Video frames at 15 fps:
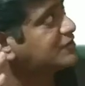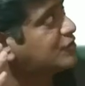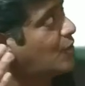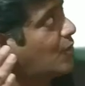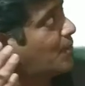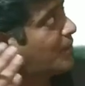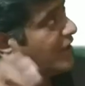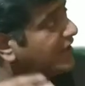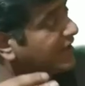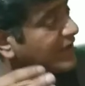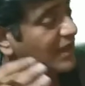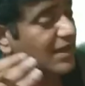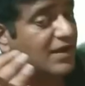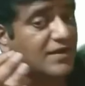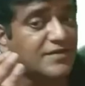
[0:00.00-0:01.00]
So
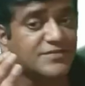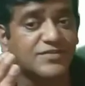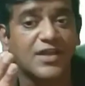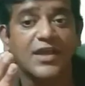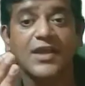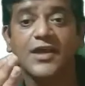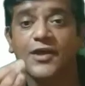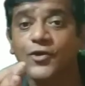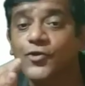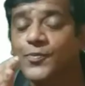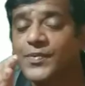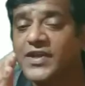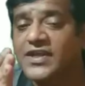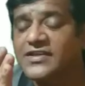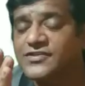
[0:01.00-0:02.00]
particulars
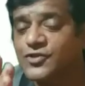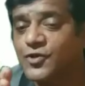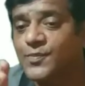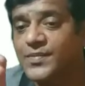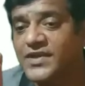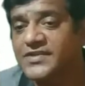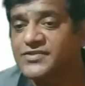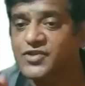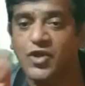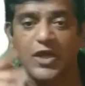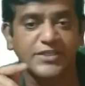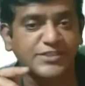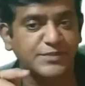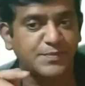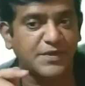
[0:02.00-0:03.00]
rupees
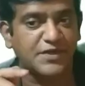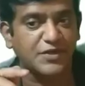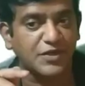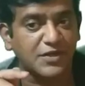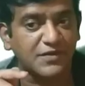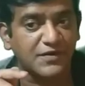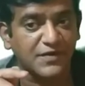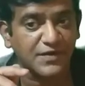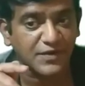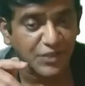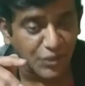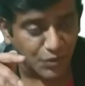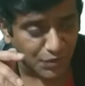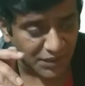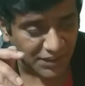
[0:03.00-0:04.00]
cost per
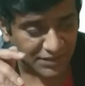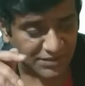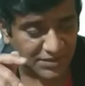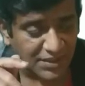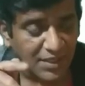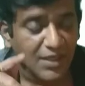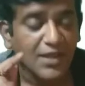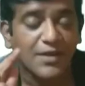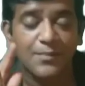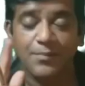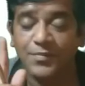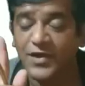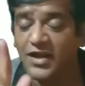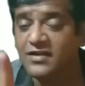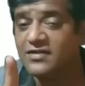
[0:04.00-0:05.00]
unit,
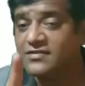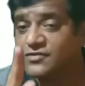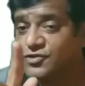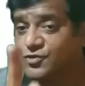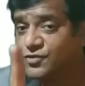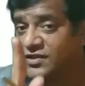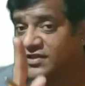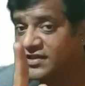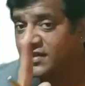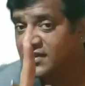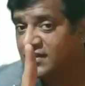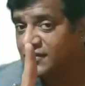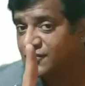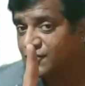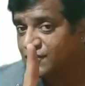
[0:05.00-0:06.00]
but in the
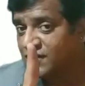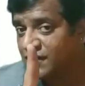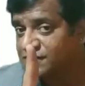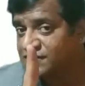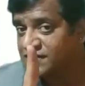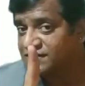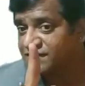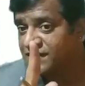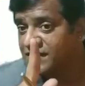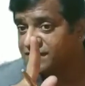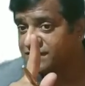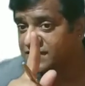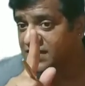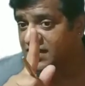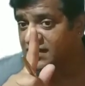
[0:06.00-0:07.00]
year
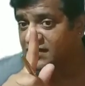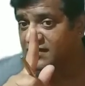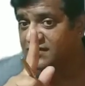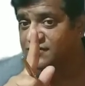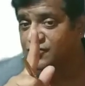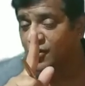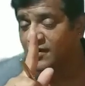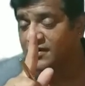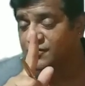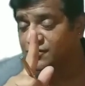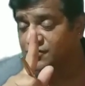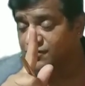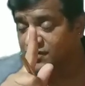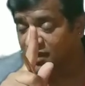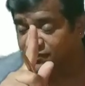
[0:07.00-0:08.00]

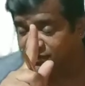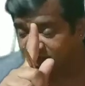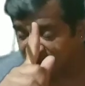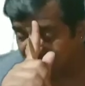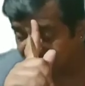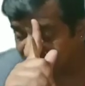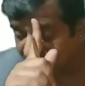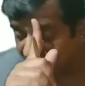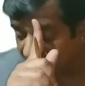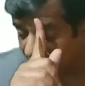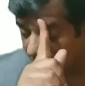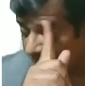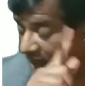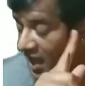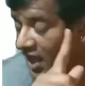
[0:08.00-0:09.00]
2018,
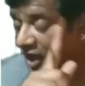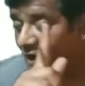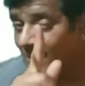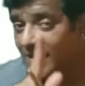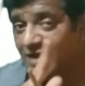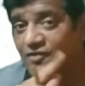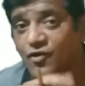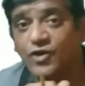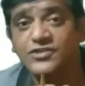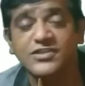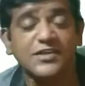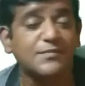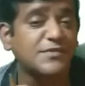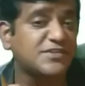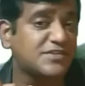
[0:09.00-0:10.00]
how many
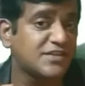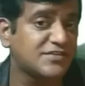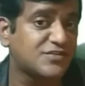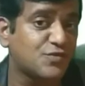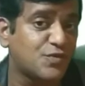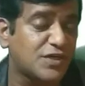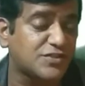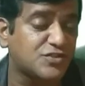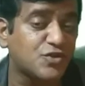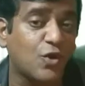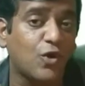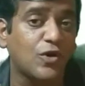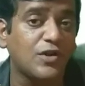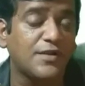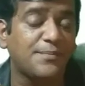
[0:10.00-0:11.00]
washing machines were
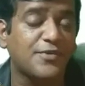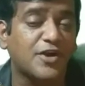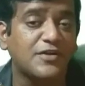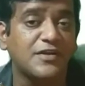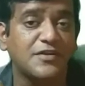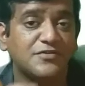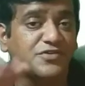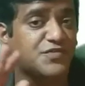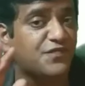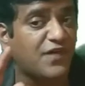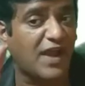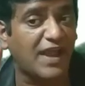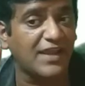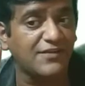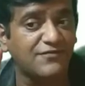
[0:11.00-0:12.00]
sold? Produced
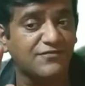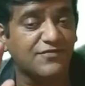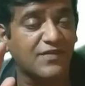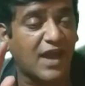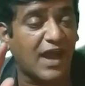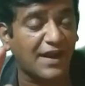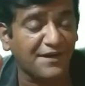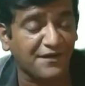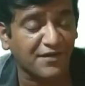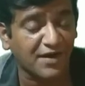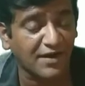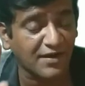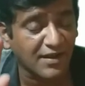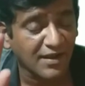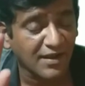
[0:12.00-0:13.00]

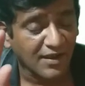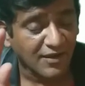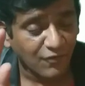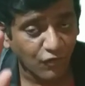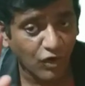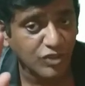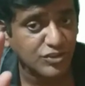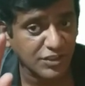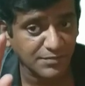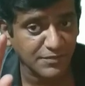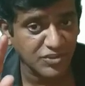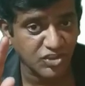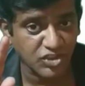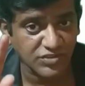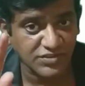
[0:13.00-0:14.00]
500 washing
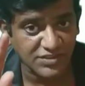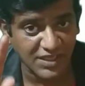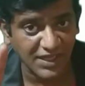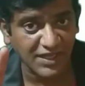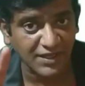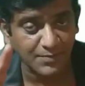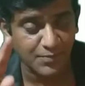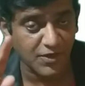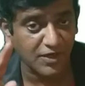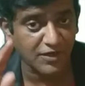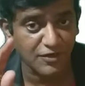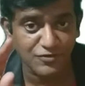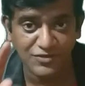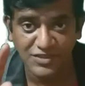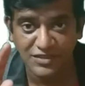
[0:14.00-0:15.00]
machines, correct?
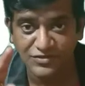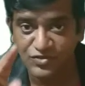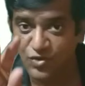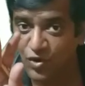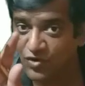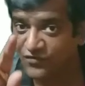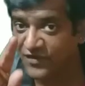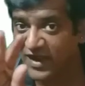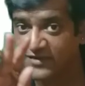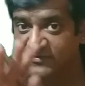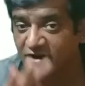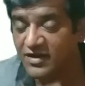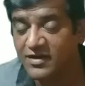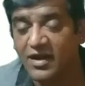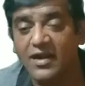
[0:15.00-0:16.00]
Produced and sold
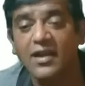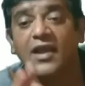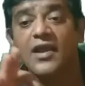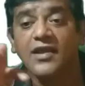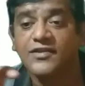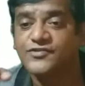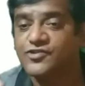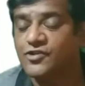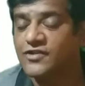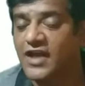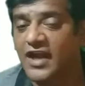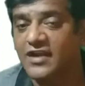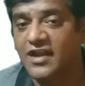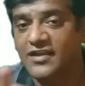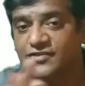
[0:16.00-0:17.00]
500. So
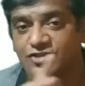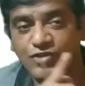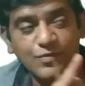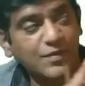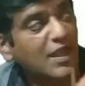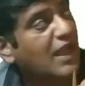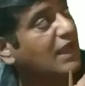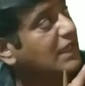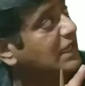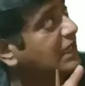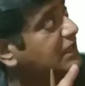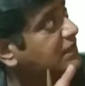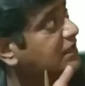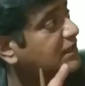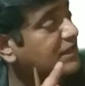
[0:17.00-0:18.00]
that has to be
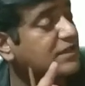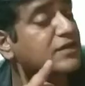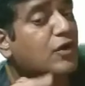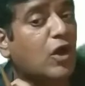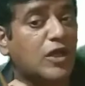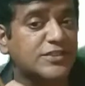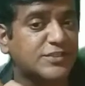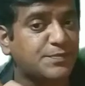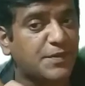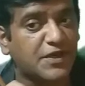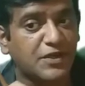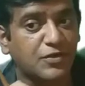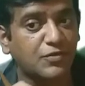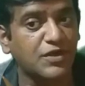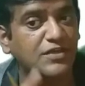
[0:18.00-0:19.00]
highlighted in cost per
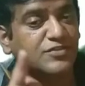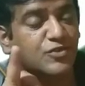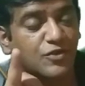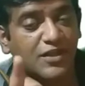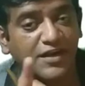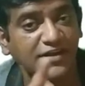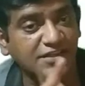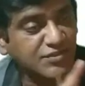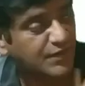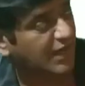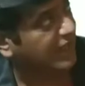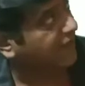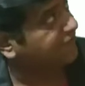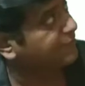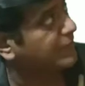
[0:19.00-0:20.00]
unit. So that is
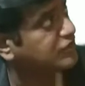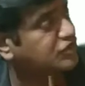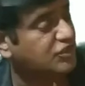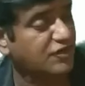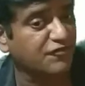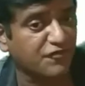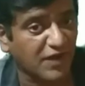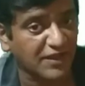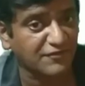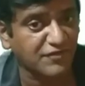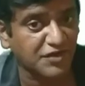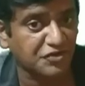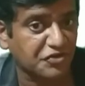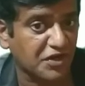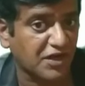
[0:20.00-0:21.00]
why I mentioned
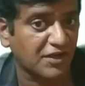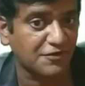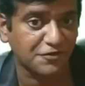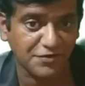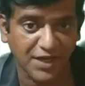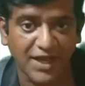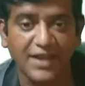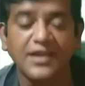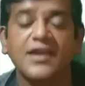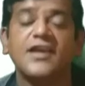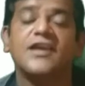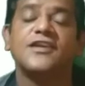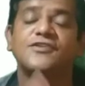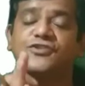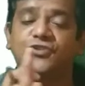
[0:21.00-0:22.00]
500. Okay,
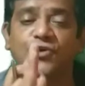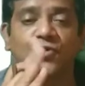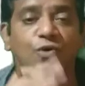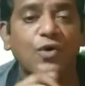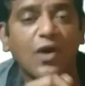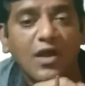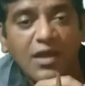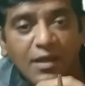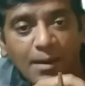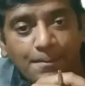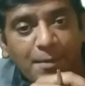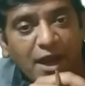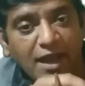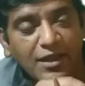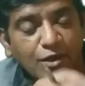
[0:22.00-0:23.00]
so
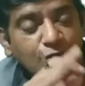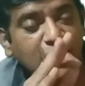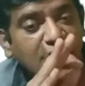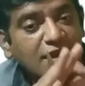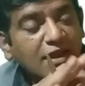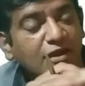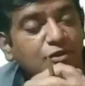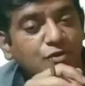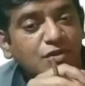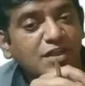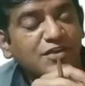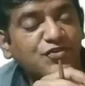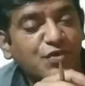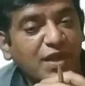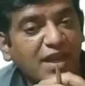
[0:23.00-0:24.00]
by looking into the
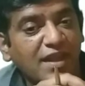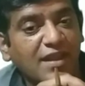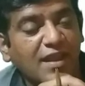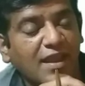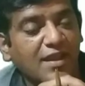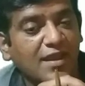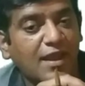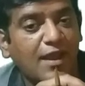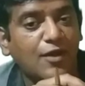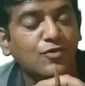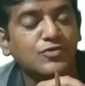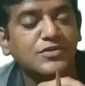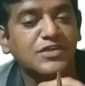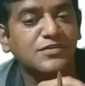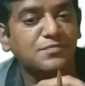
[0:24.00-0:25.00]
trading
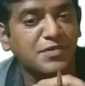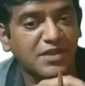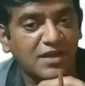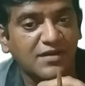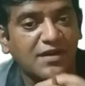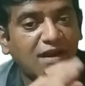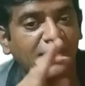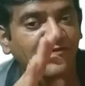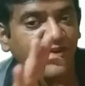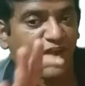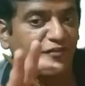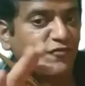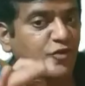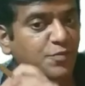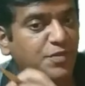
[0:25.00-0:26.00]
account and P&L, we
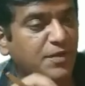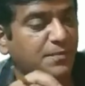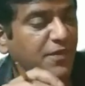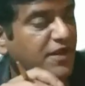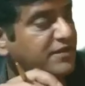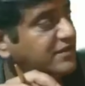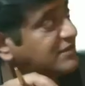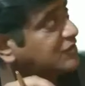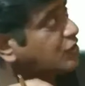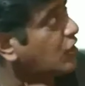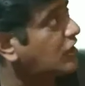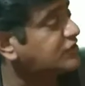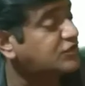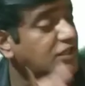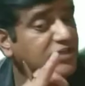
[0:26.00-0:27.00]
have to prepare this
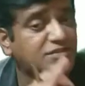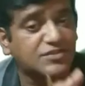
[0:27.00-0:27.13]
cost sheet.